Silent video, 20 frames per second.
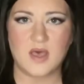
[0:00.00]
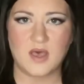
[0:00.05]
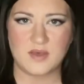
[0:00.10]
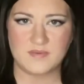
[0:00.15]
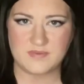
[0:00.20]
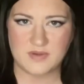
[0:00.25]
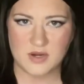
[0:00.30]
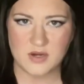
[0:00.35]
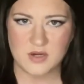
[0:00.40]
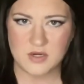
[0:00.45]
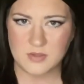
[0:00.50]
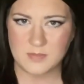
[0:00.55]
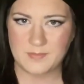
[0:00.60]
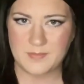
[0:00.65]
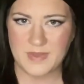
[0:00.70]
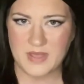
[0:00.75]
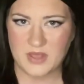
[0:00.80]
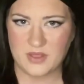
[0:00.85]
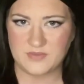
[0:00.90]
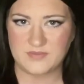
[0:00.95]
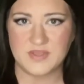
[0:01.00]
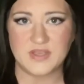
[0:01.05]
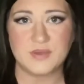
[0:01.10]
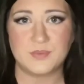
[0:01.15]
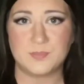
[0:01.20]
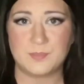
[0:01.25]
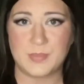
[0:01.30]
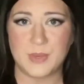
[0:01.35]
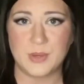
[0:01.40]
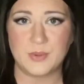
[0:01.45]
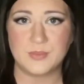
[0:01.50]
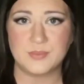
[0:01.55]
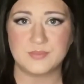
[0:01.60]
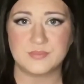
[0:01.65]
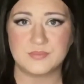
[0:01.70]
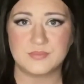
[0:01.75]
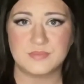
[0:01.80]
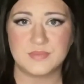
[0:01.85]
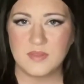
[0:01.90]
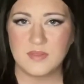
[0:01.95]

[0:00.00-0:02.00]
of her pelvic bone.